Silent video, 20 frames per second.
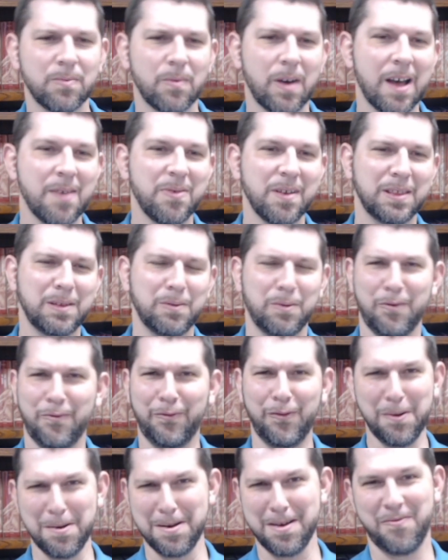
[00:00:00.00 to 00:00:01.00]
You say, well, I thought there were
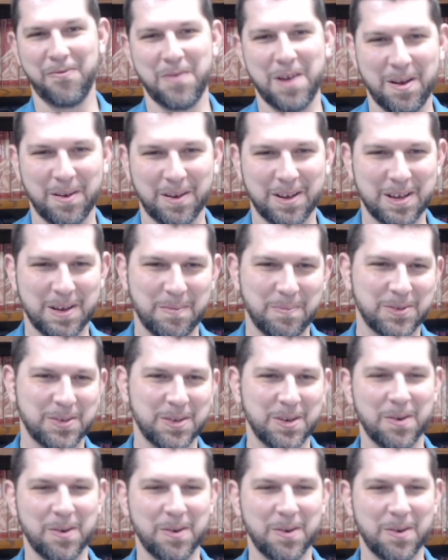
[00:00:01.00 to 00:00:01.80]
four different outcomes.